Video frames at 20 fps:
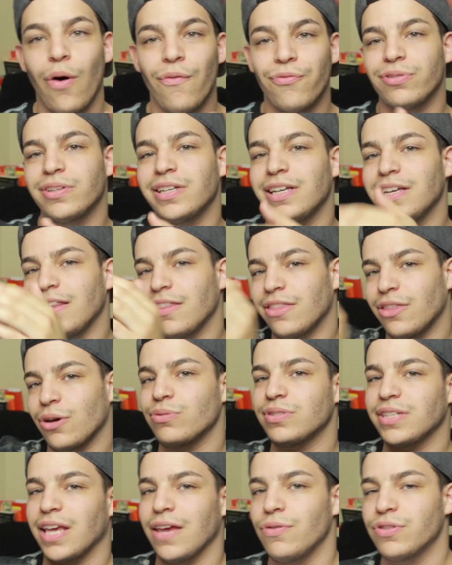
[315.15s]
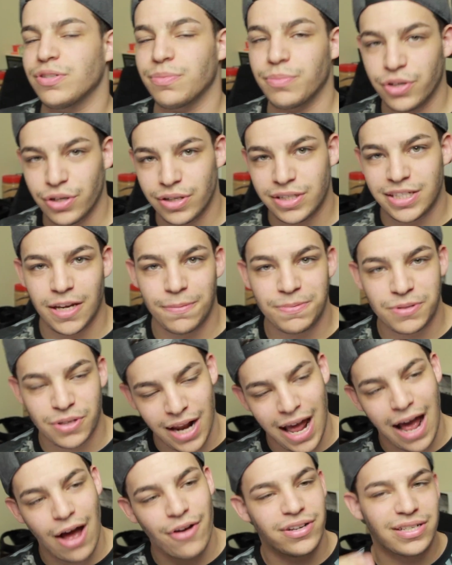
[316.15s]
hopefully those gave you some good tips on
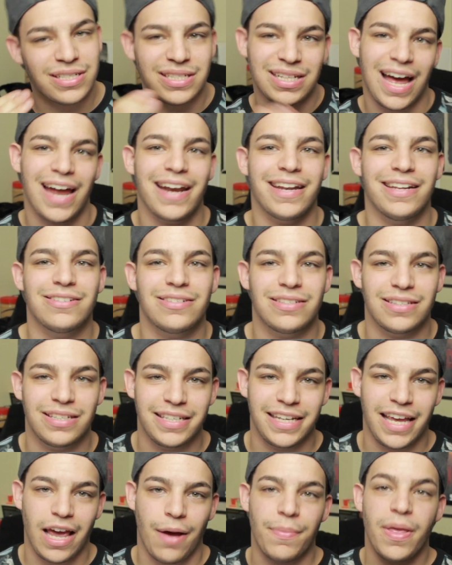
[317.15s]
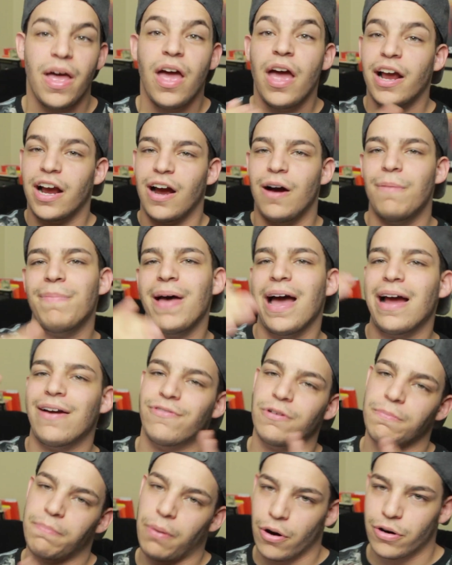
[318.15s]
how to slide into the DM. Come back
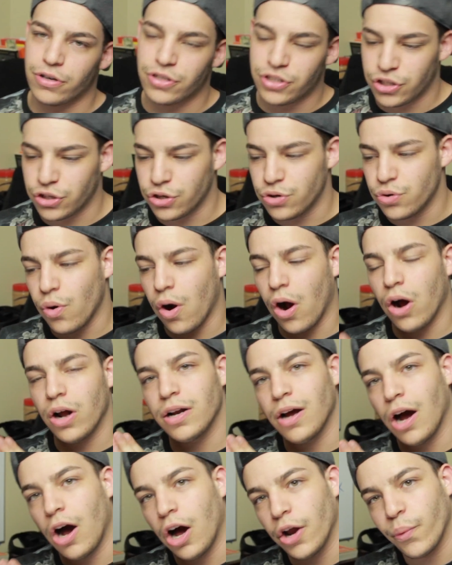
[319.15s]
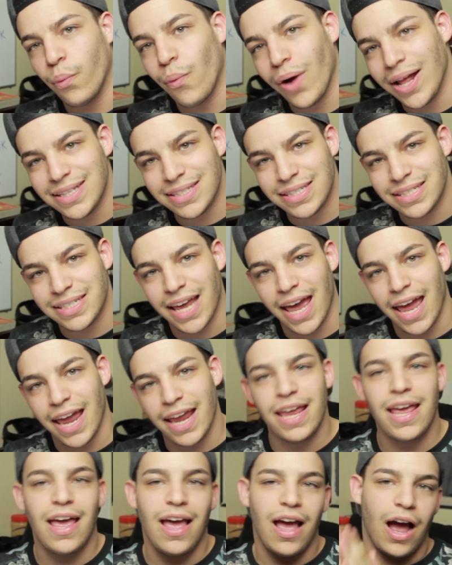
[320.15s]
for part 2 on
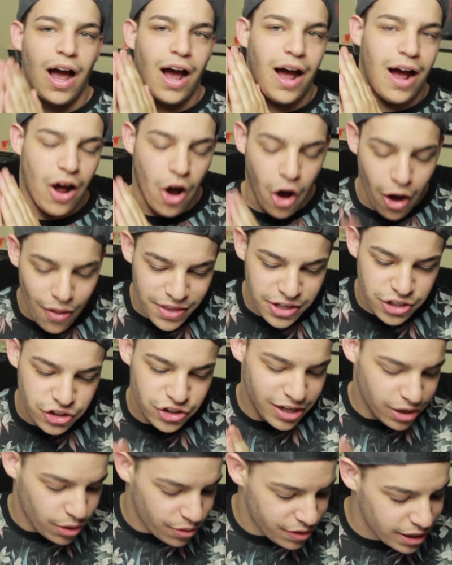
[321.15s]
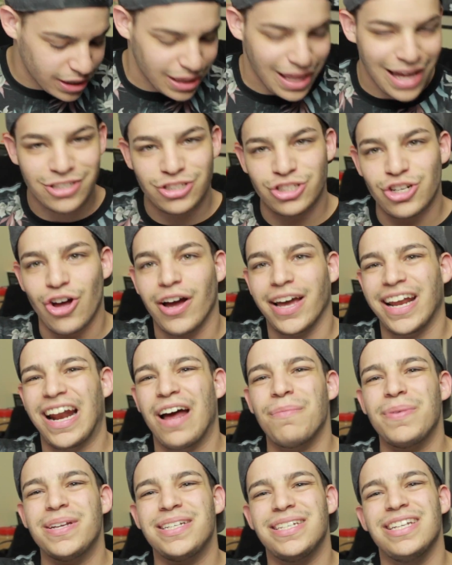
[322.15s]
Wednesday on this channel, The Elijah Talk, and
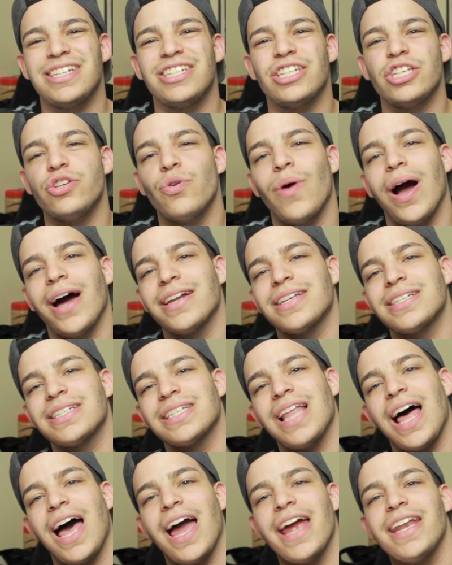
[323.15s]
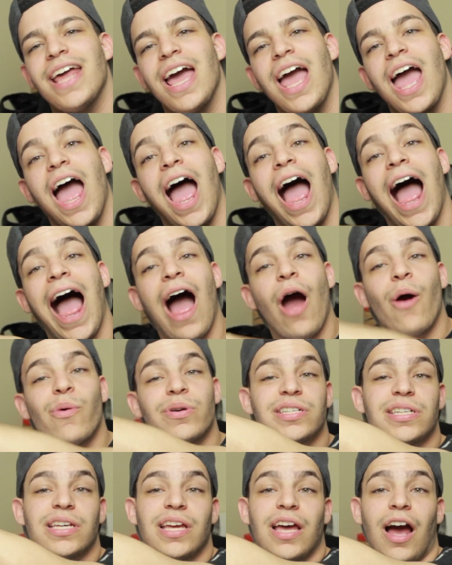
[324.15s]
I'll be teaching you how to slide
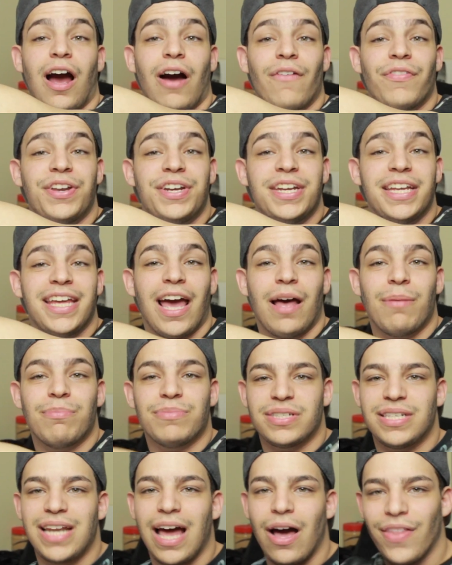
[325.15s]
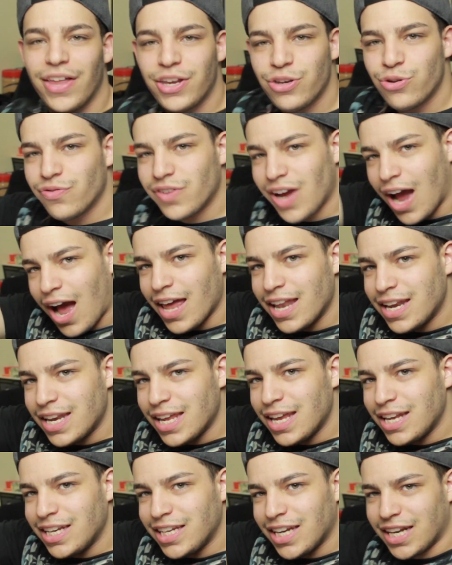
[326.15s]
out of the DMs. Now that you've gotten
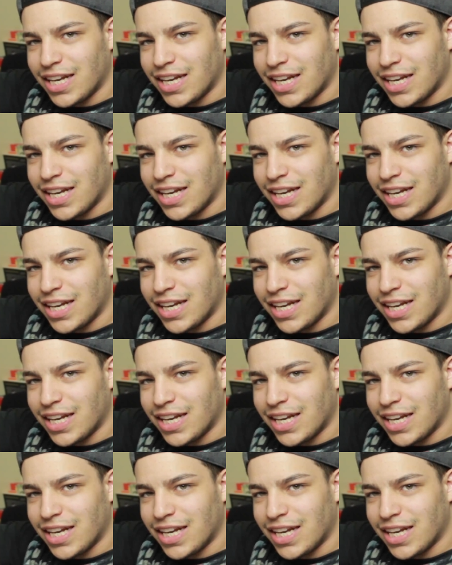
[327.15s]
in,